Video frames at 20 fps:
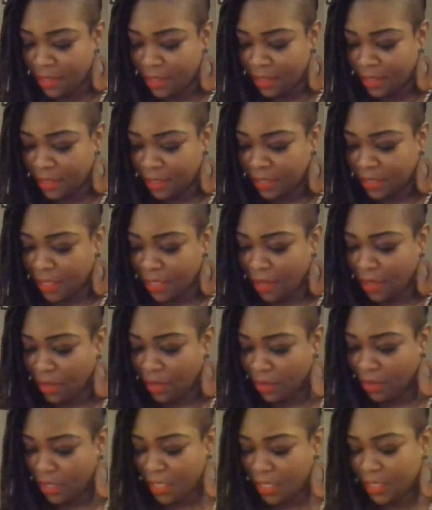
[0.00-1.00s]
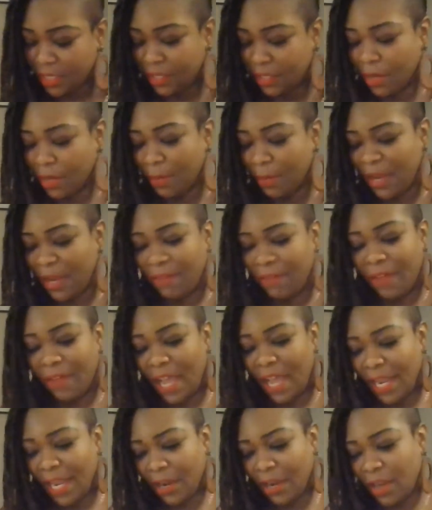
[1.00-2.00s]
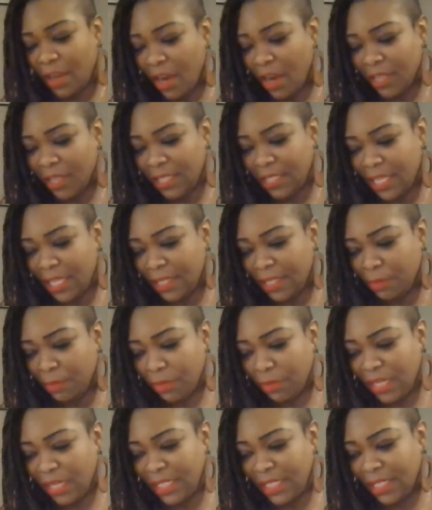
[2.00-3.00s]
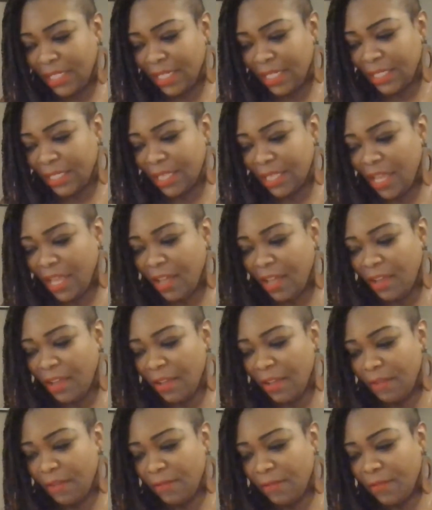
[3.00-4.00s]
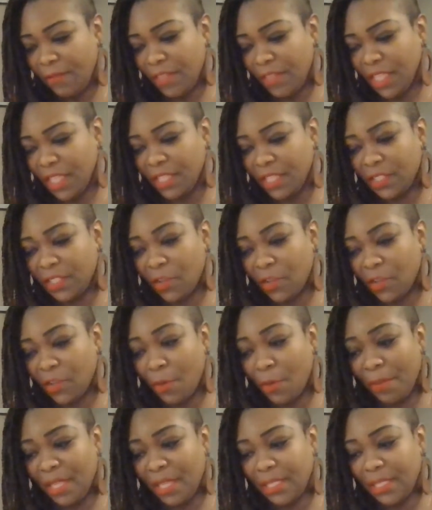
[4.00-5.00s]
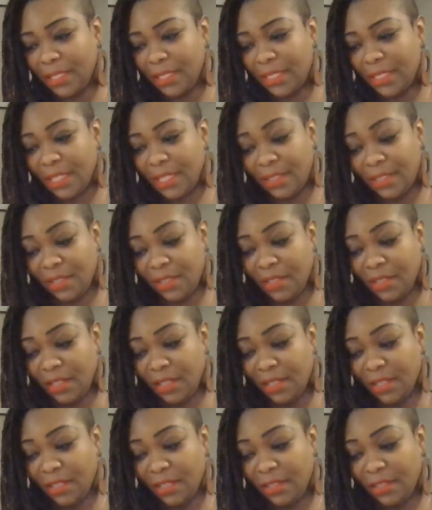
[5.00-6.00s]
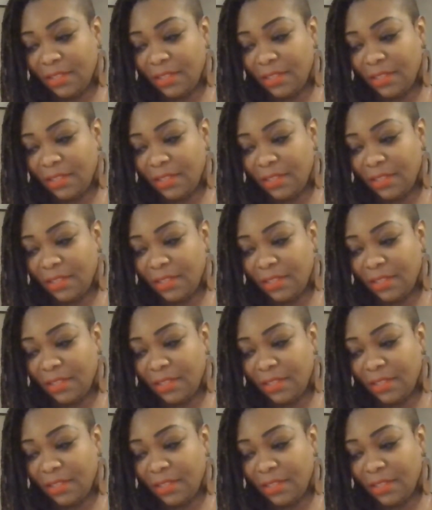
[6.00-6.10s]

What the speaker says: So, Serpent of Fire card says Priestess of the Serpent Sisterhood.